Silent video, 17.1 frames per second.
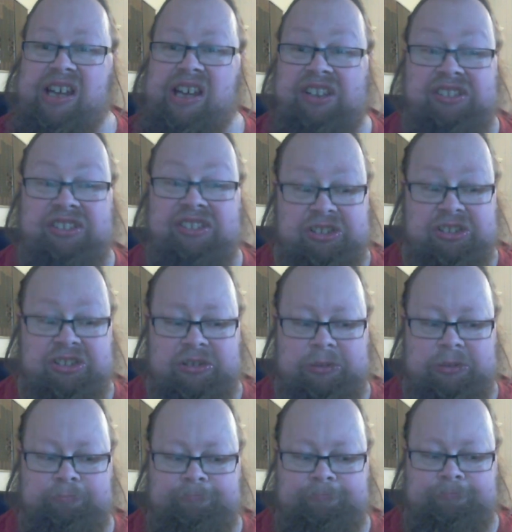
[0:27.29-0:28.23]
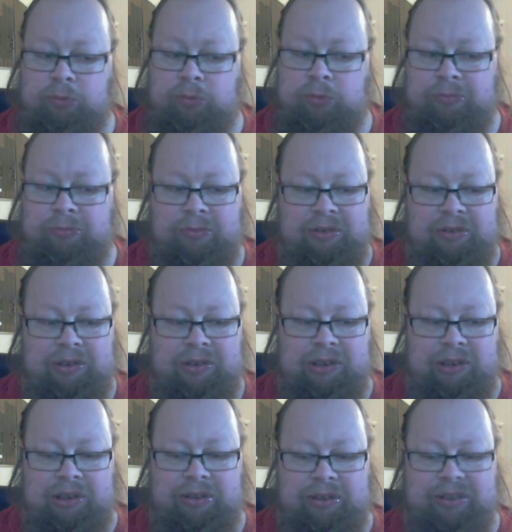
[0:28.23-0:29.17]
exist?
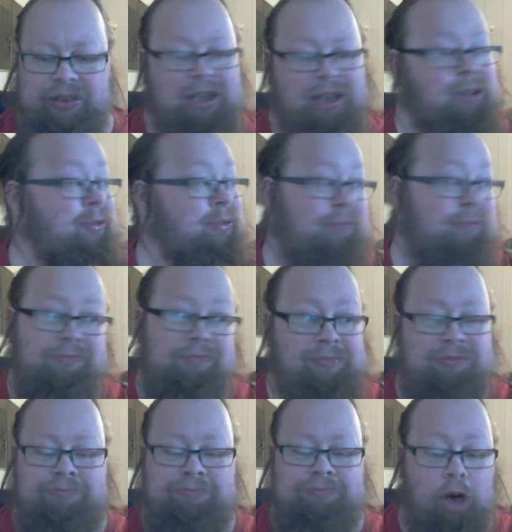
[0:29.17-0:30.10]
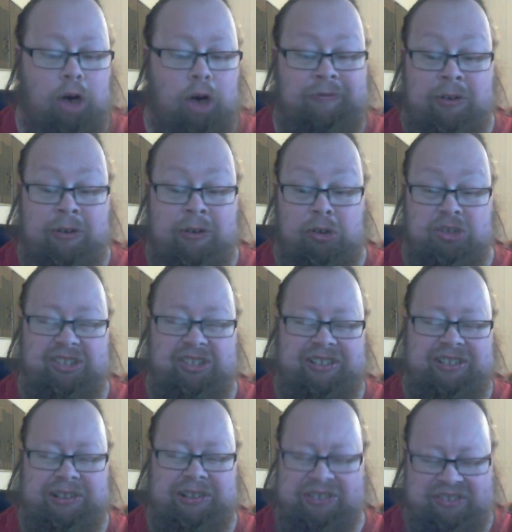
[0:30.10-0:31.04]
Now, of course
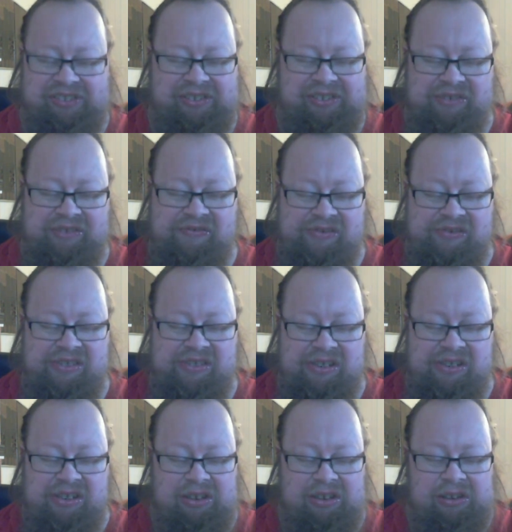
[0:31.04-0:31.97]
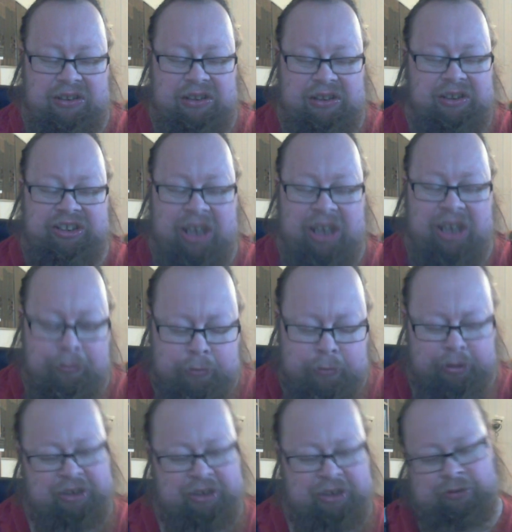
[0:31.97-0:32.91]
it does.
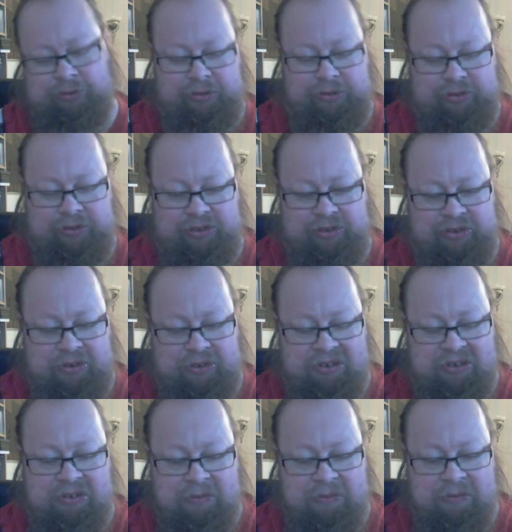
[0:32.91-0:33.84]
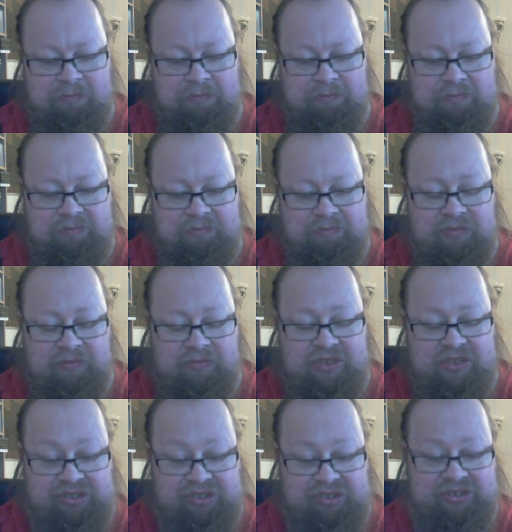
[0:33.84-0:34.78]
Chemtrails
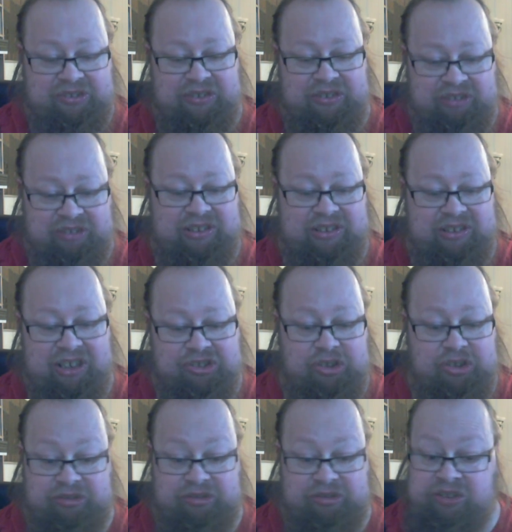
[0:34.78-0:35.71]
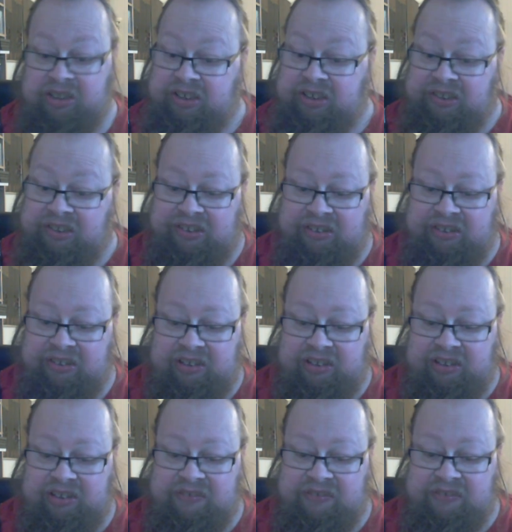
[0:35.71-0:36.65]
does not exist.
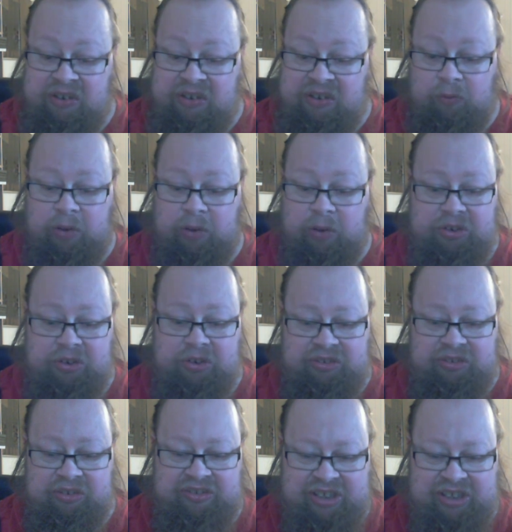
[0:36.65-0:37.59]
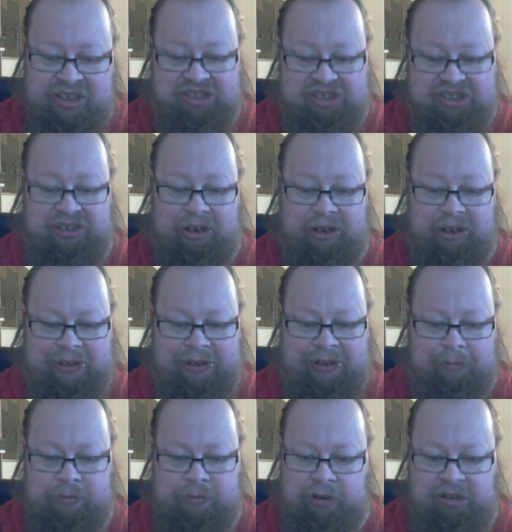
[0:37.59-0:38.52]
What you think are
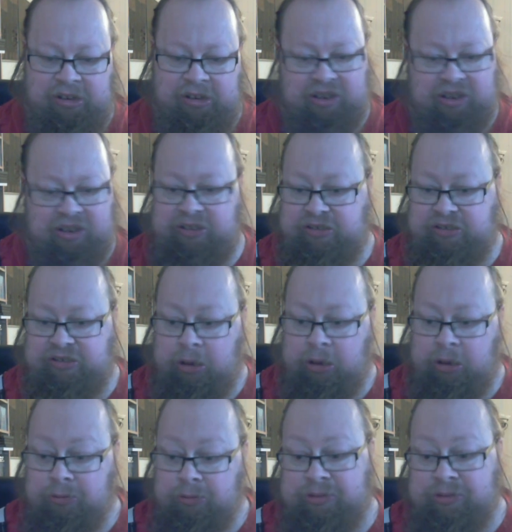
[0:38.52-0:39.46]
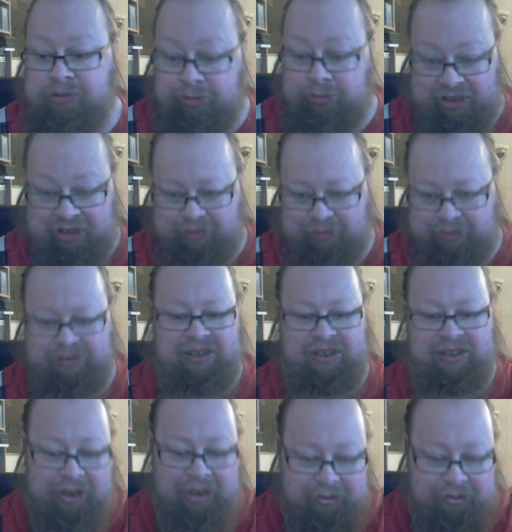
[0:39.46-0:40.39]
chemtrails are just contrails,
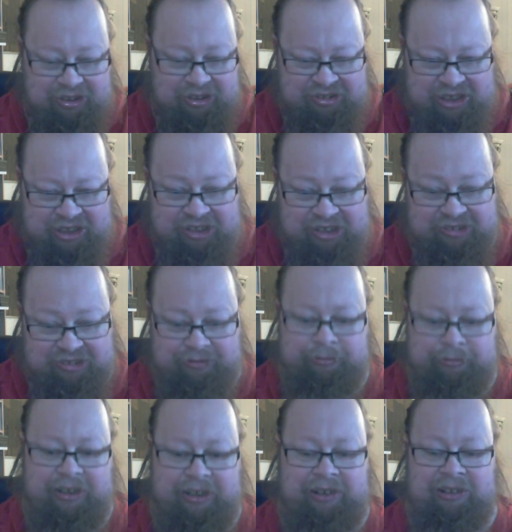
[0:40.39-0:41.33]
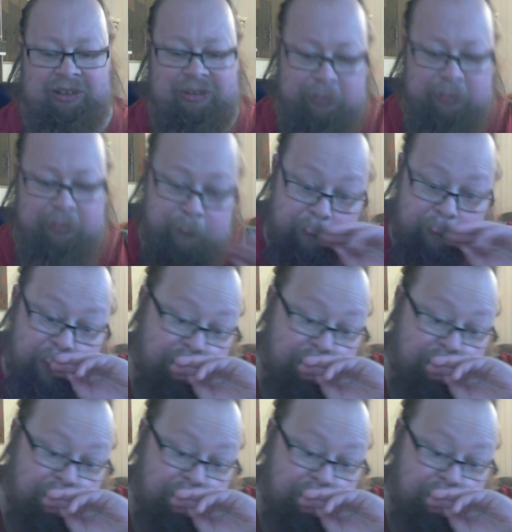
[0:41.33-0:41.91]
condensation trails,